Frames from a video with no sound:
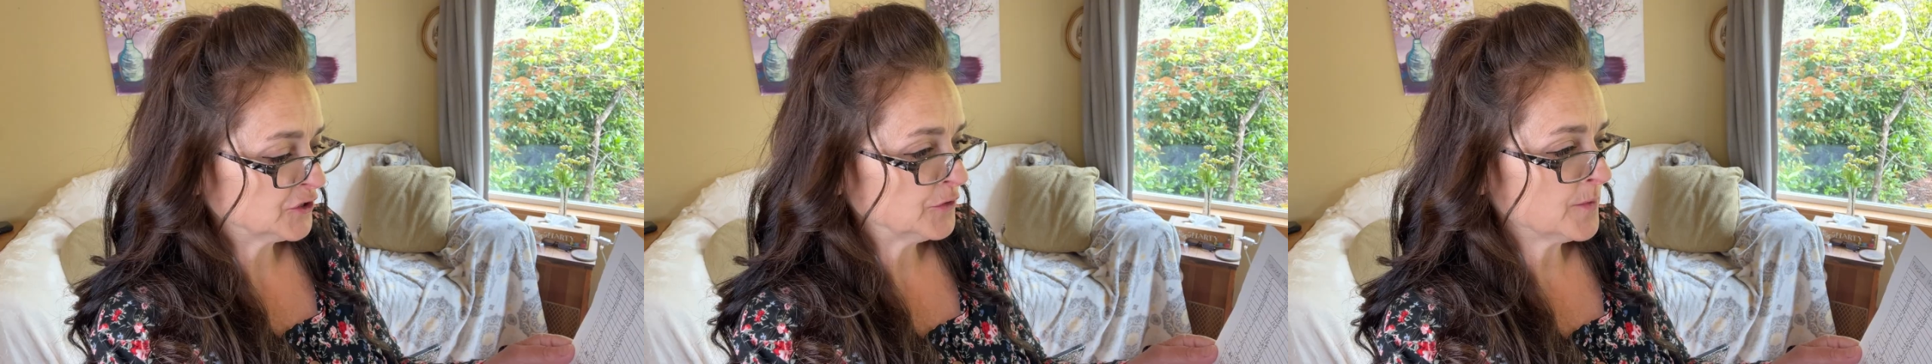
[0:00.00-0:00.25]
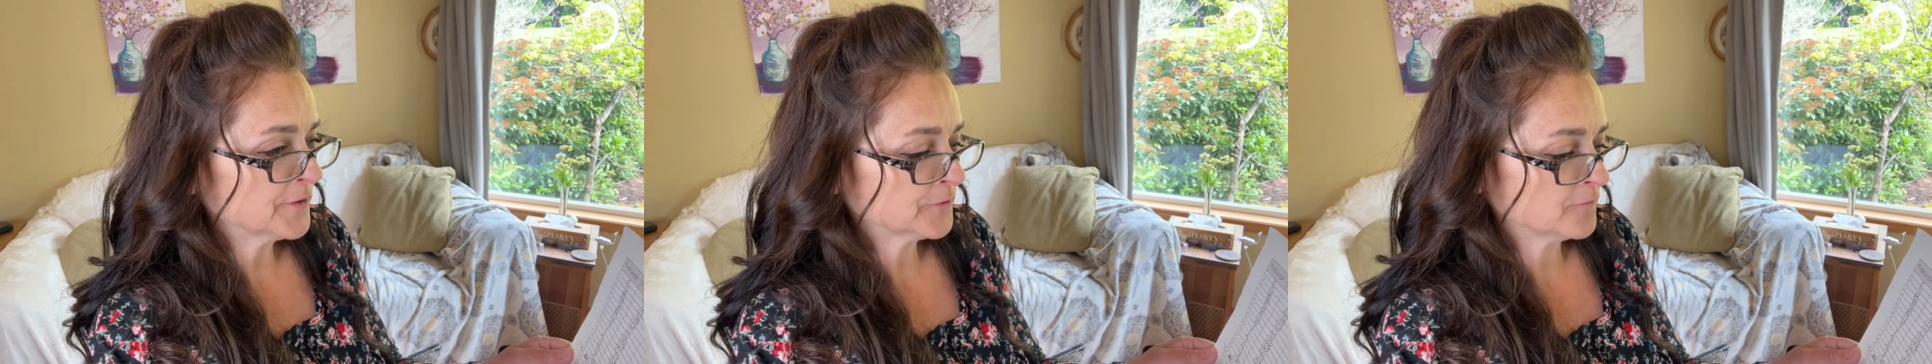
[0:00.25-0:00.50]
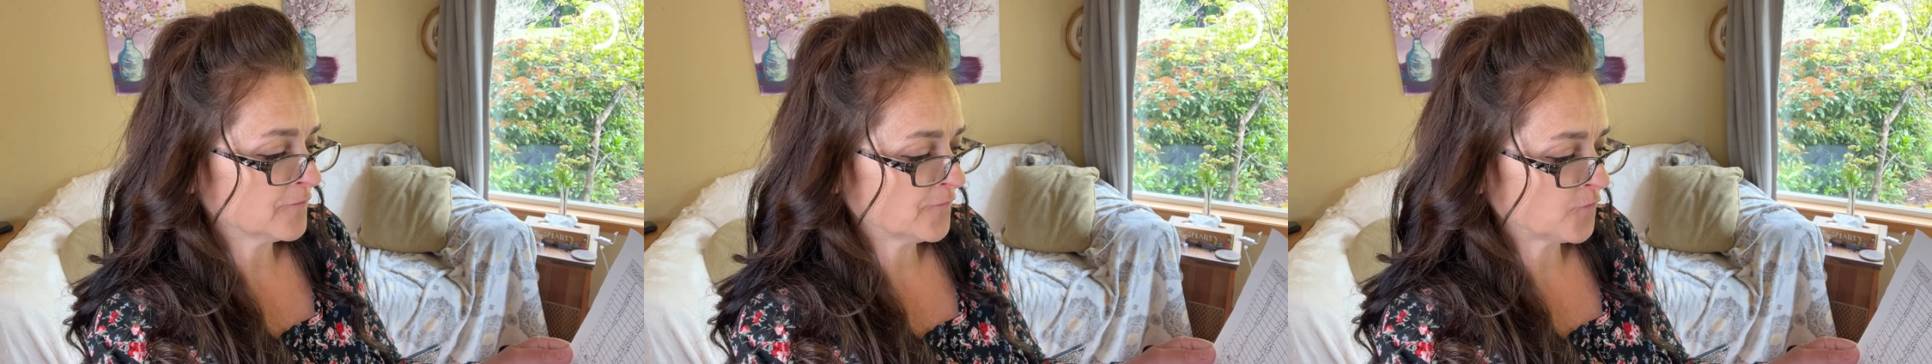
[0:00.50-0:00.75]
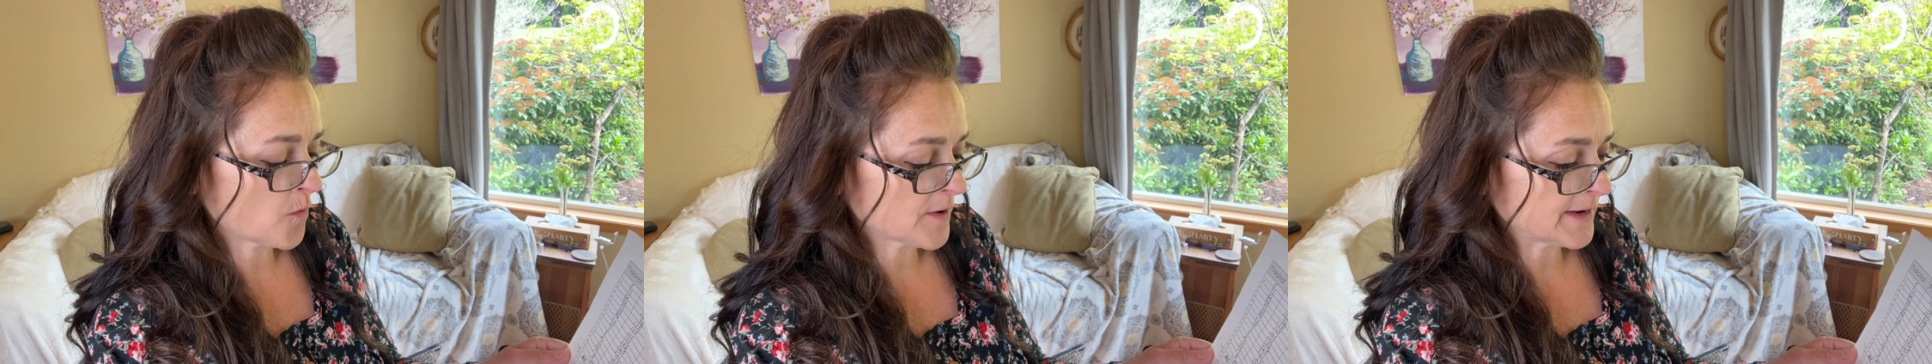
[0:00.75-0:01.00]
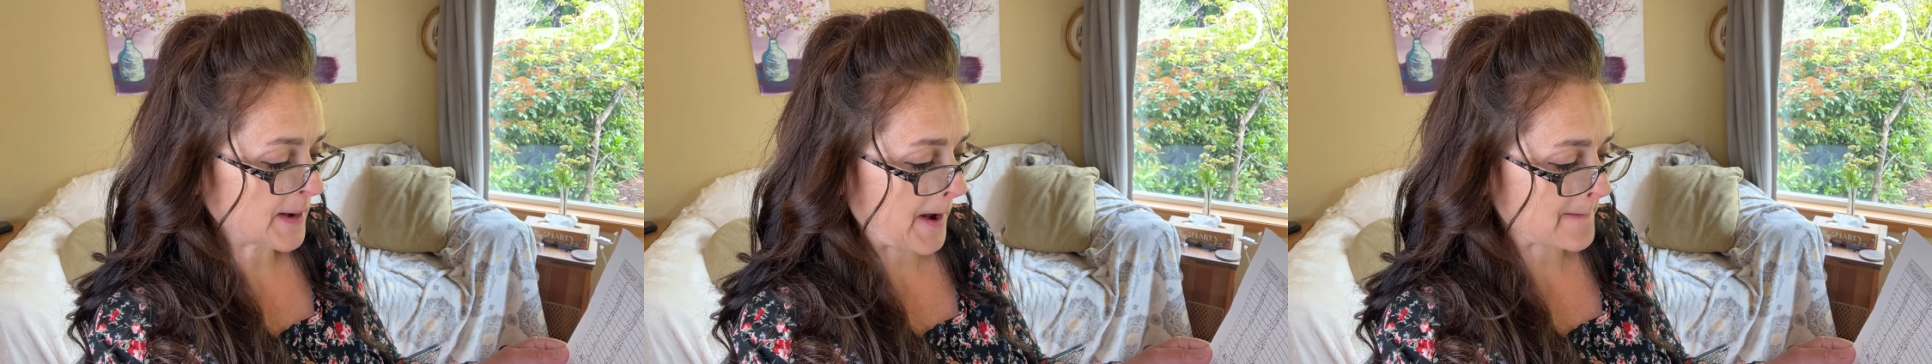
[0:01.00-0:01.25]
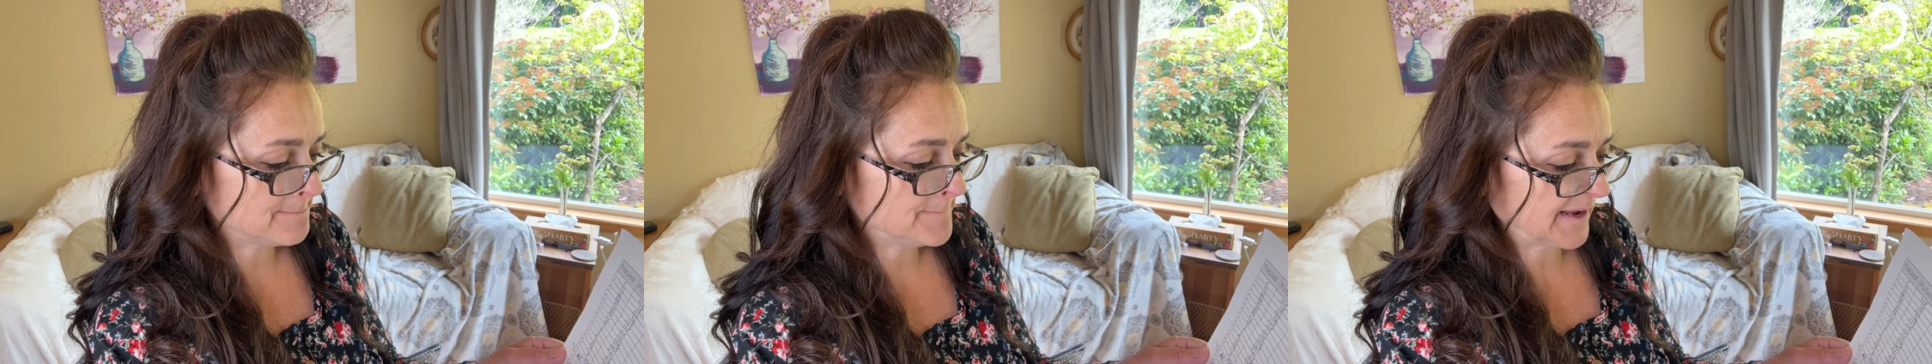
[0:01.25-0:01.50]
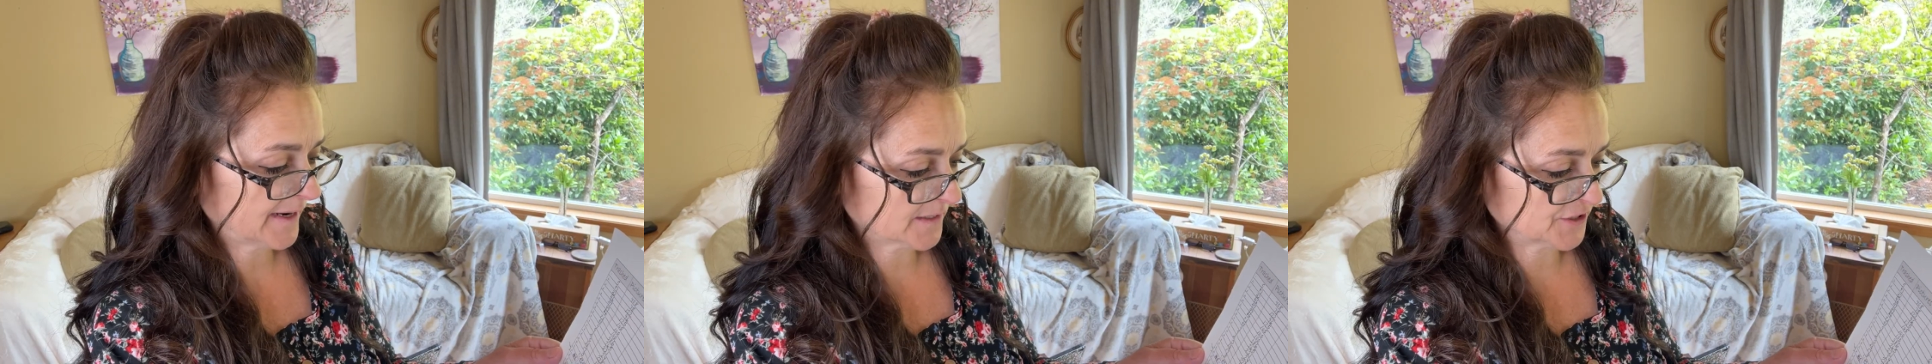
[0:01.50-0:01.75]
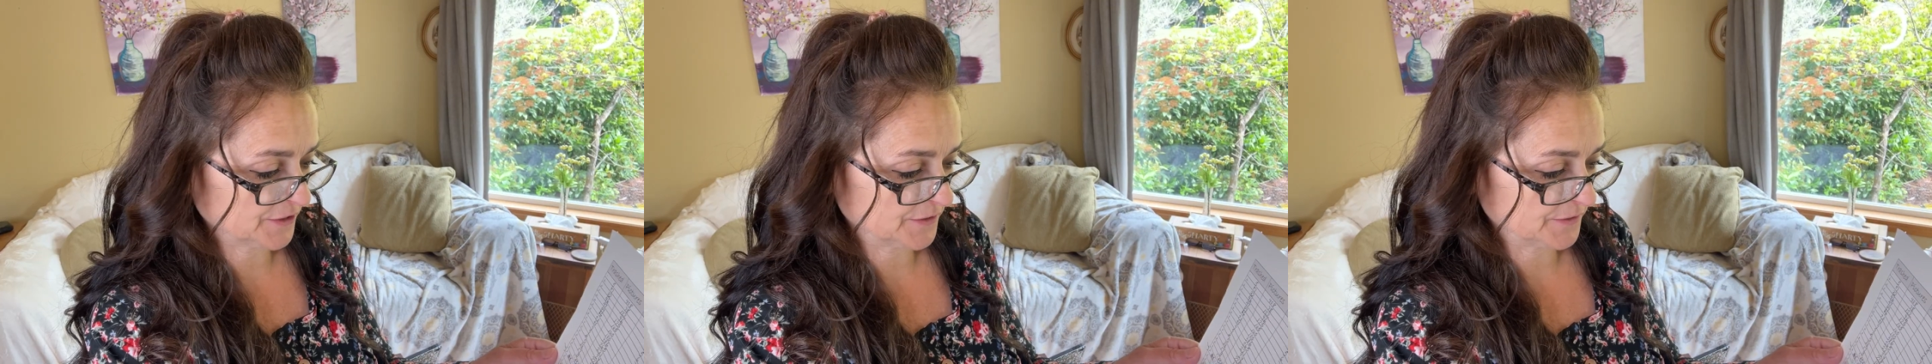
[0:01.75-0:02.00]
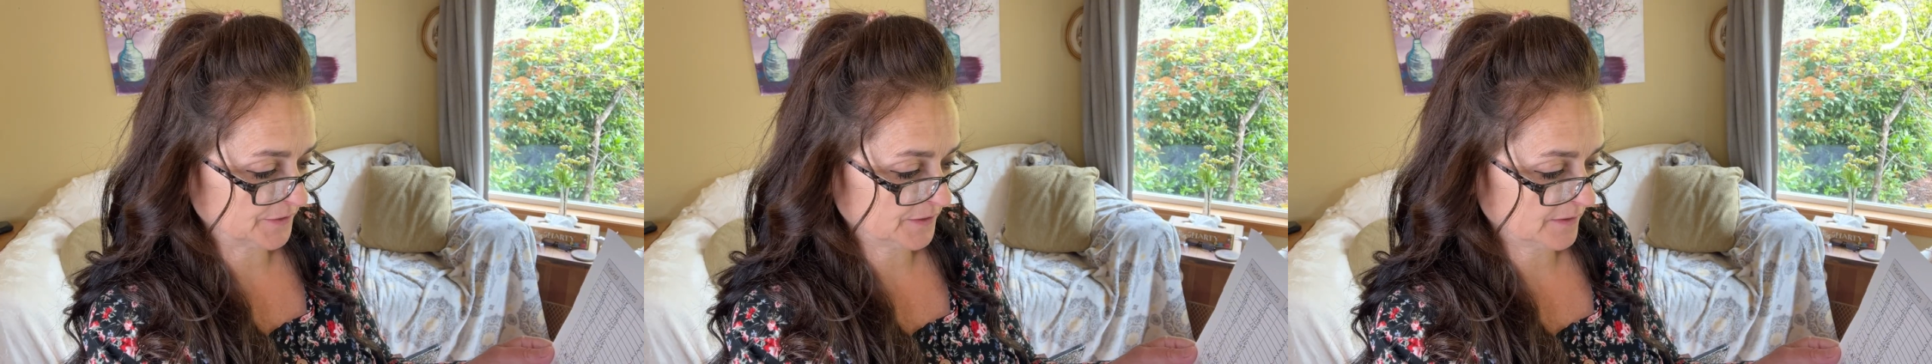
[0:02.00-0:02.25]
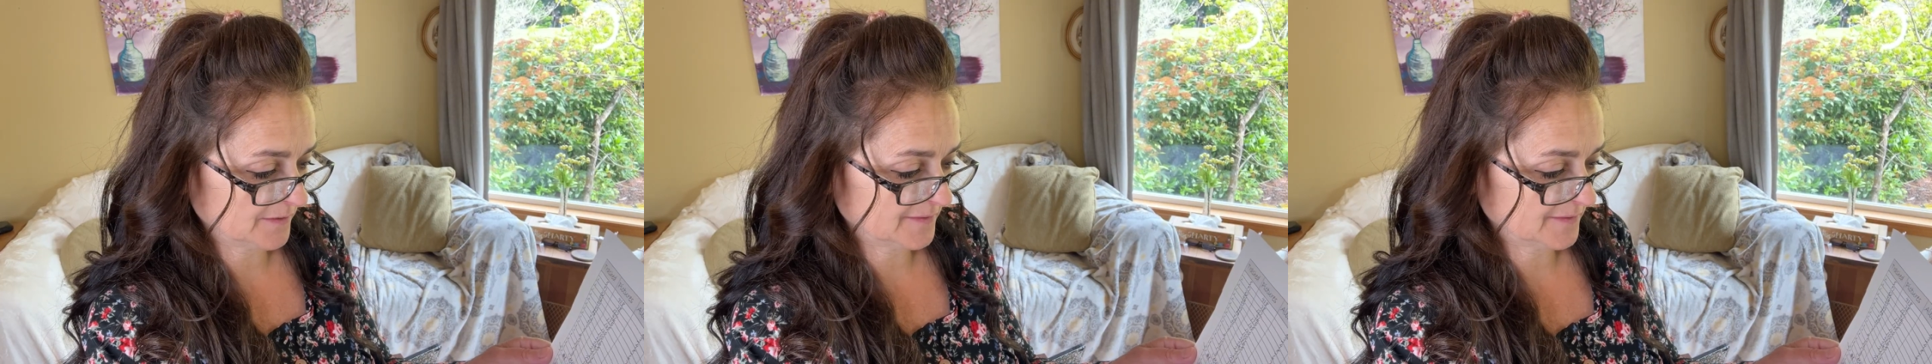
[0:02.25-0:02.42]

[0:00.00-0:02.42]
240 pictures